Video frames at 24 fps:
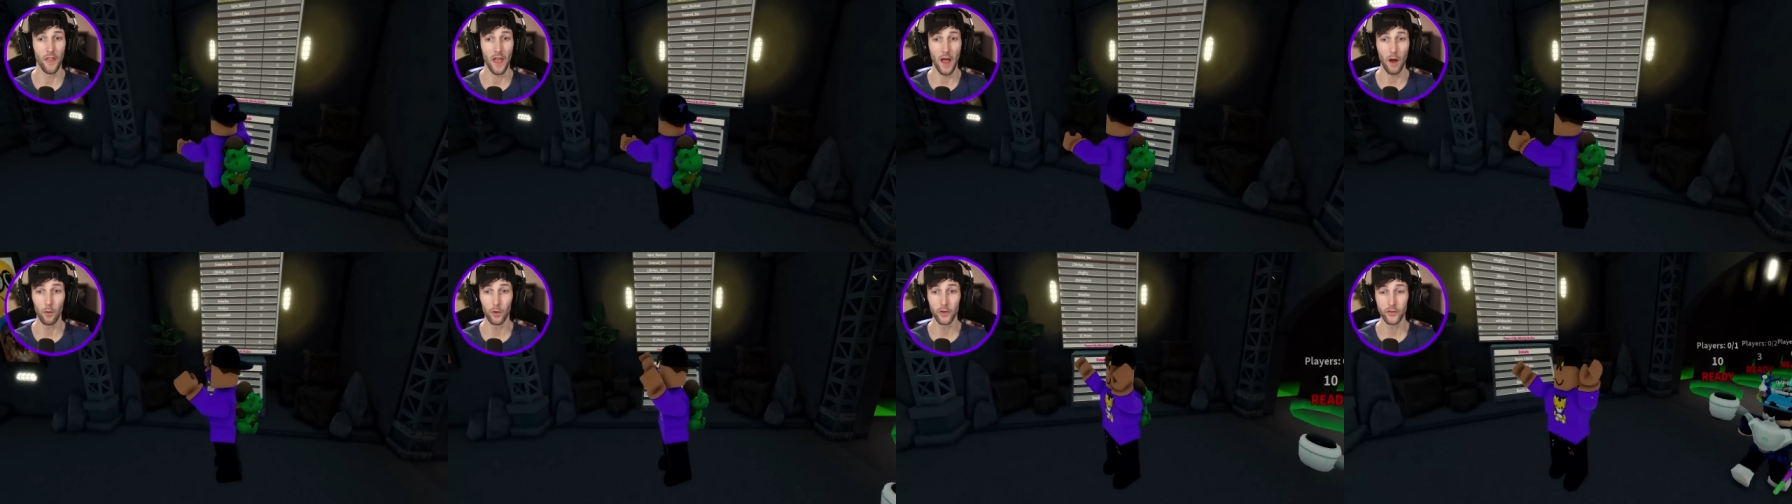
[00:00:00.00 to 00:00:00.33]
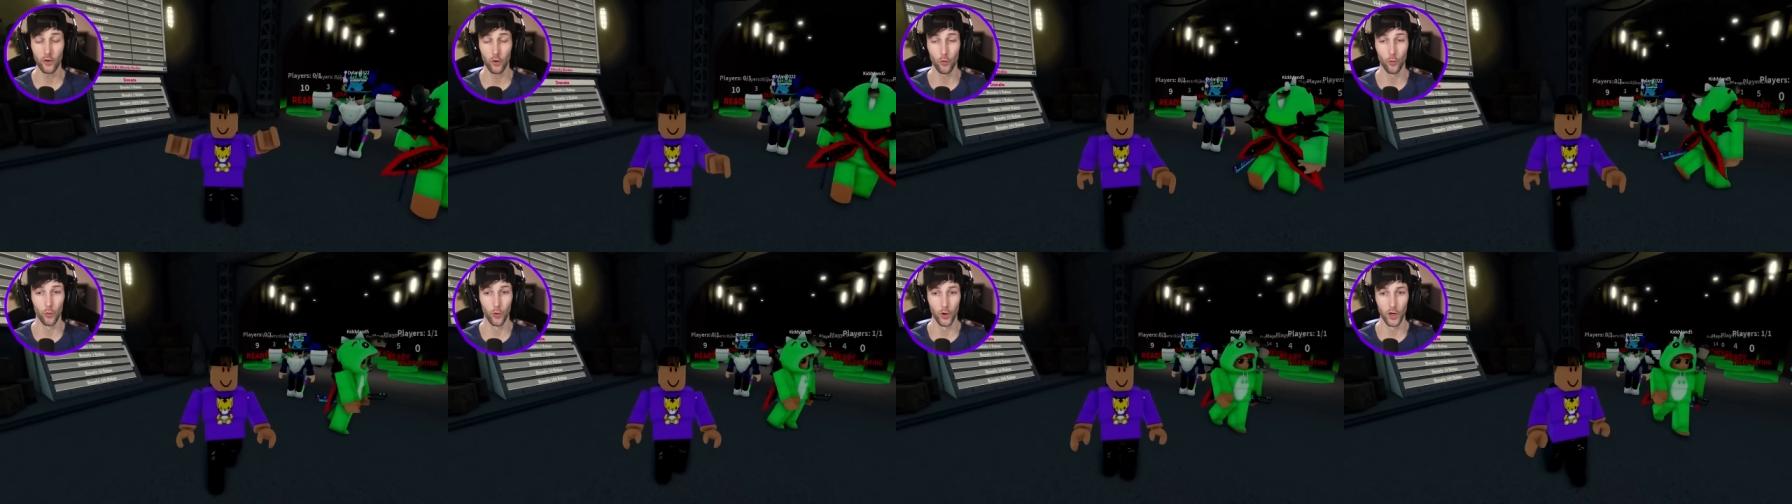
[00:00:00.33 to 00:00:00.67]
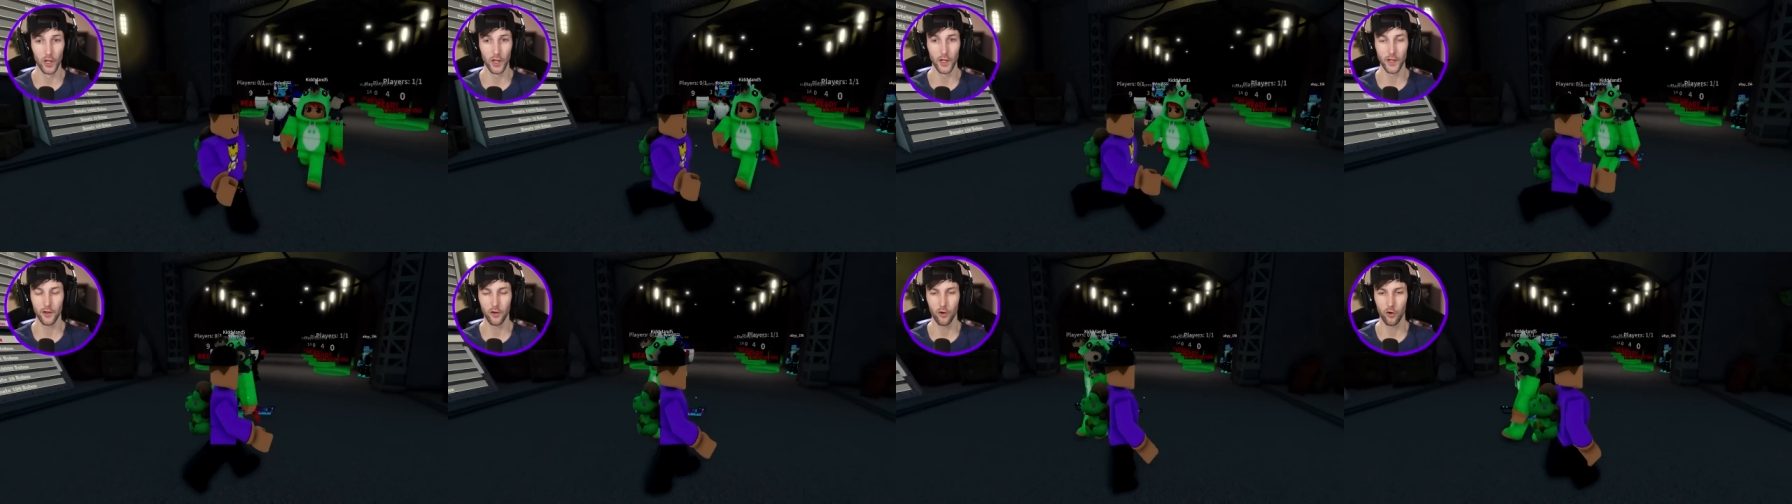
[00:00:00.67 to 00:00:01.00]
that was a
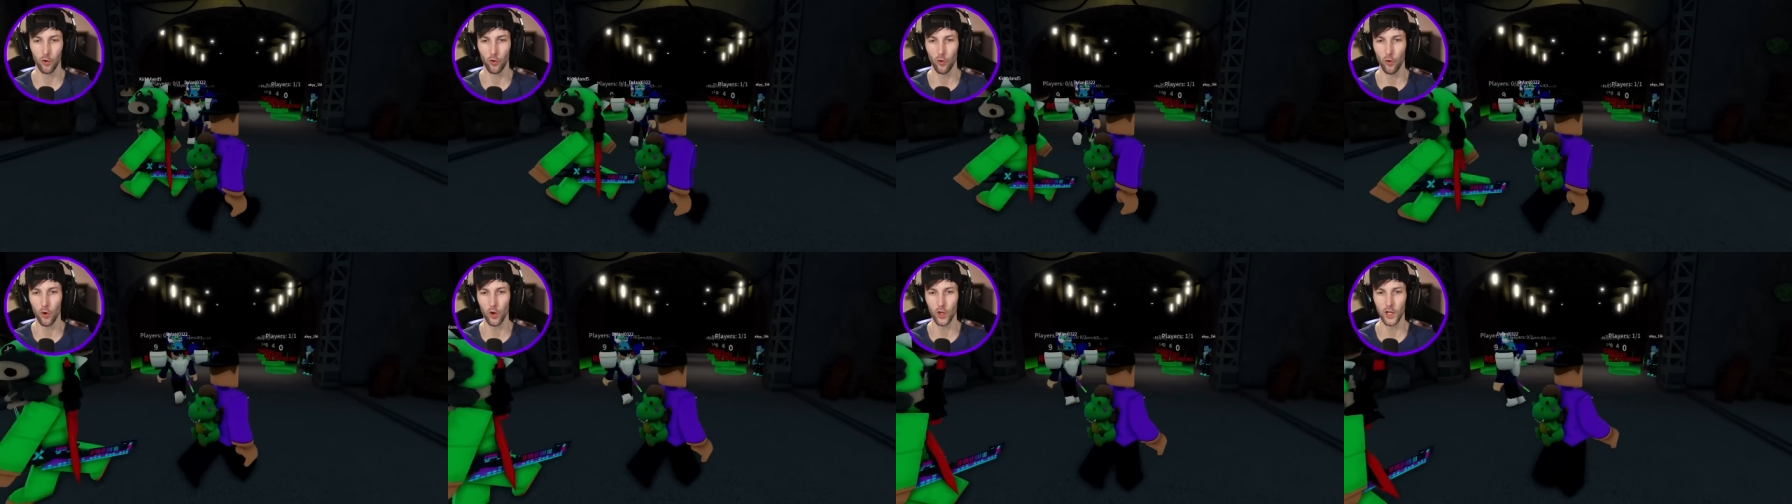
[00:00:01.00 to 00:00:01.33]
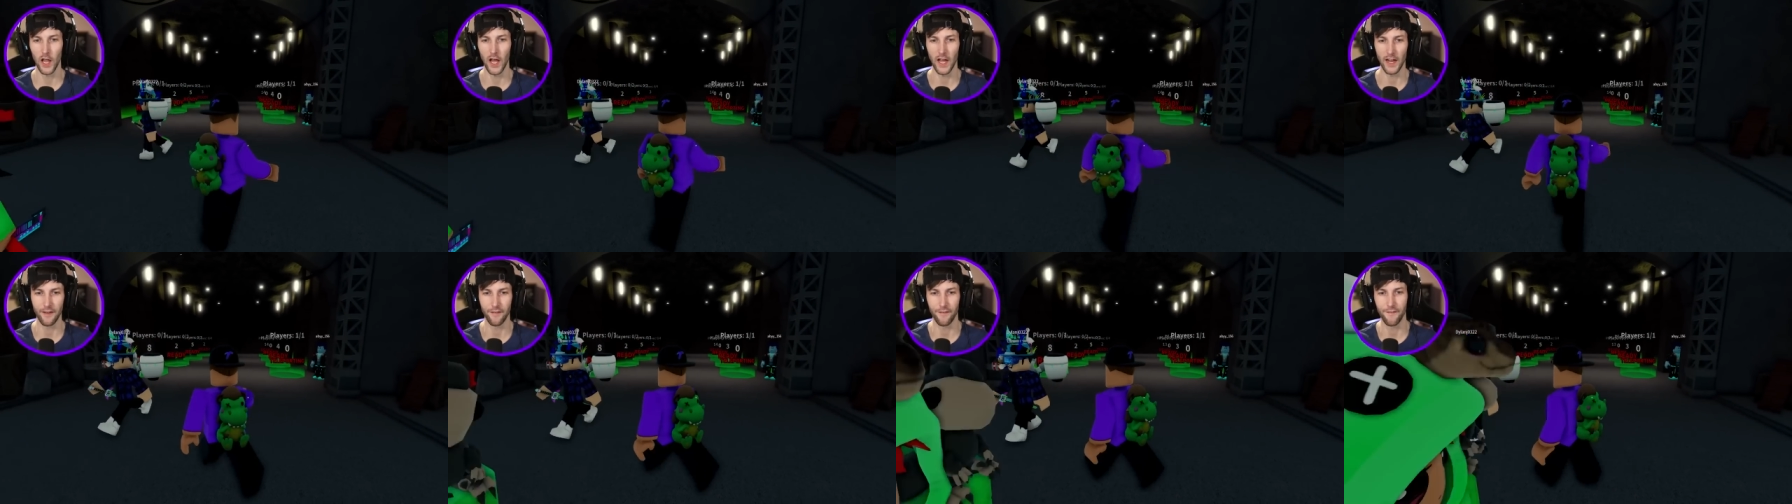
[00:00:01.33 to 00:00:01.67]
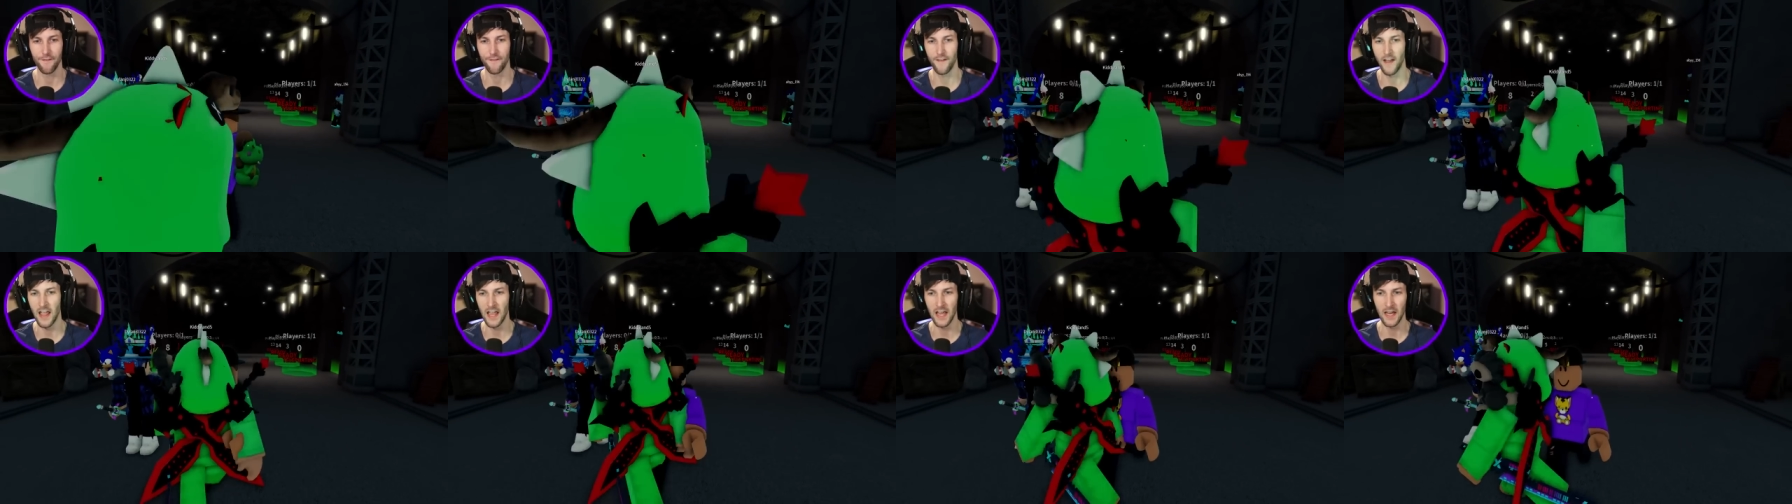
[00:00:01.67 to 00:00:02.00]
really cool, like,
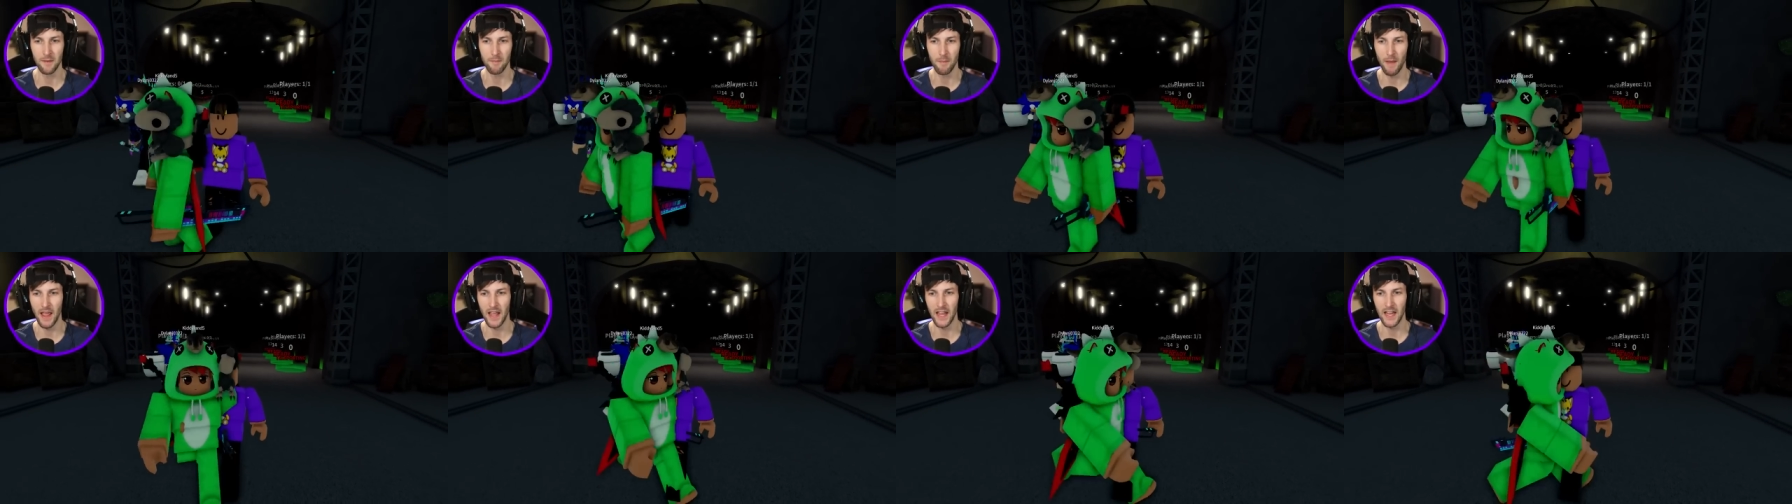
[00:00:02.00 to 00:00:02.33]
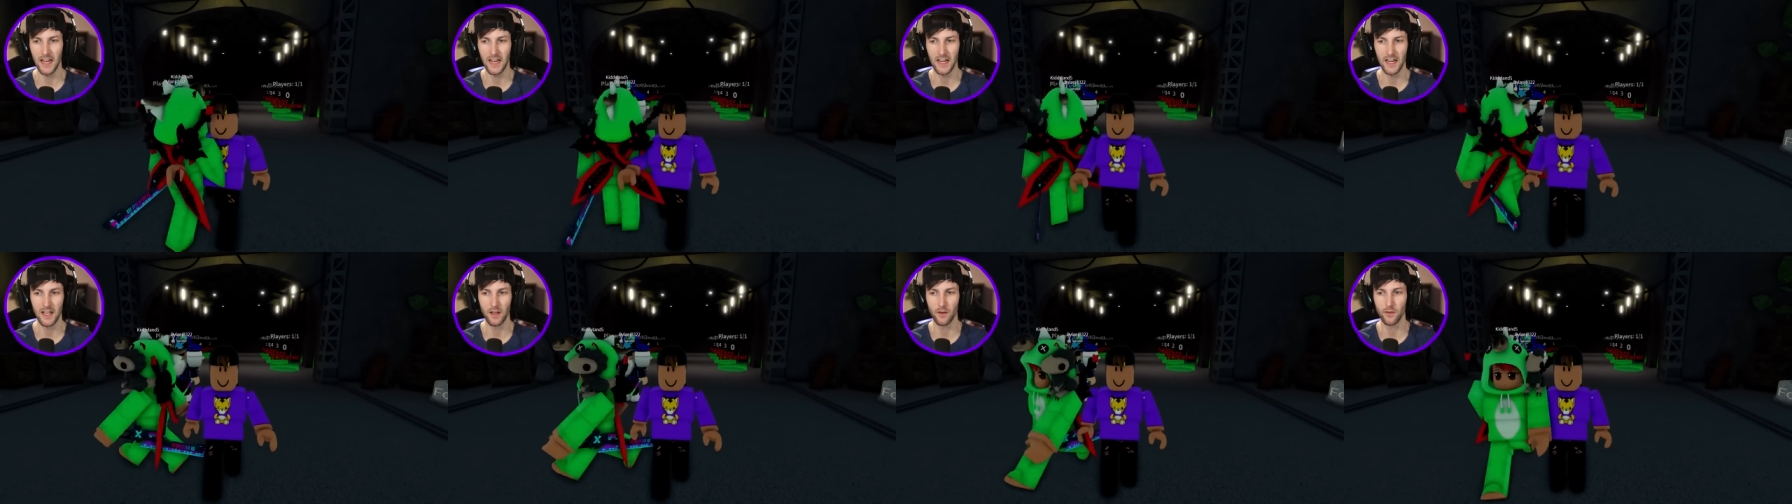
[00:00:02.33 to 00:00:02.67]
fan-made.